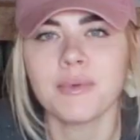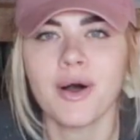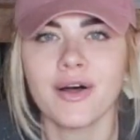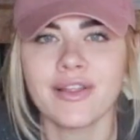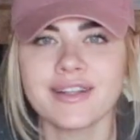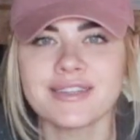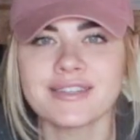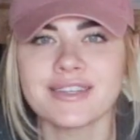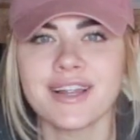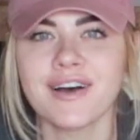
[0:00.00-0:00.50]
all
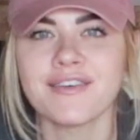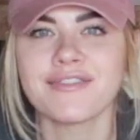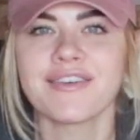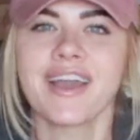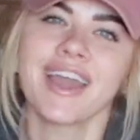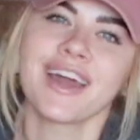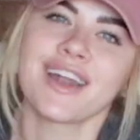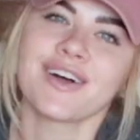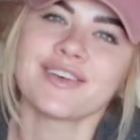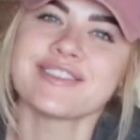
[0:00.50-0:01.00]
that stuff,
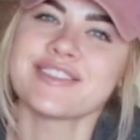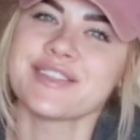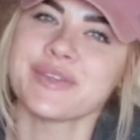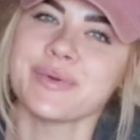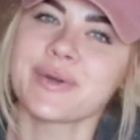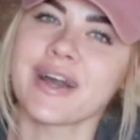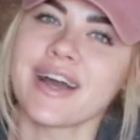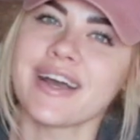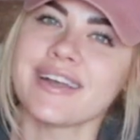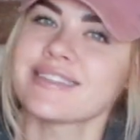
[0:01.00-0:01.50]
and I'll see
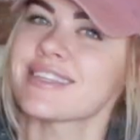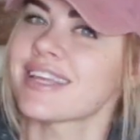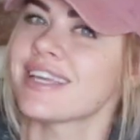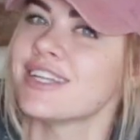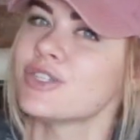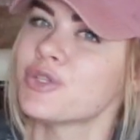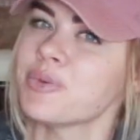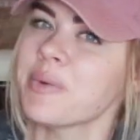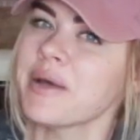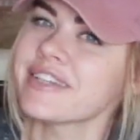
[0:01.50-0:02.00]
you guys
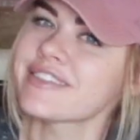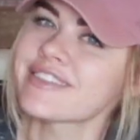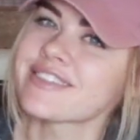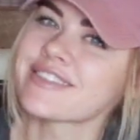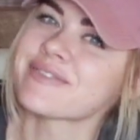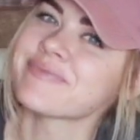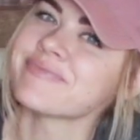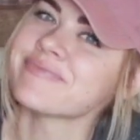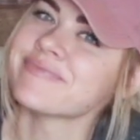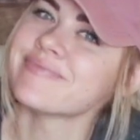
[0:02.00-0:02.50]
in 2
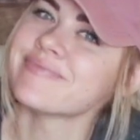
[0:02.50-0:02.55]
months.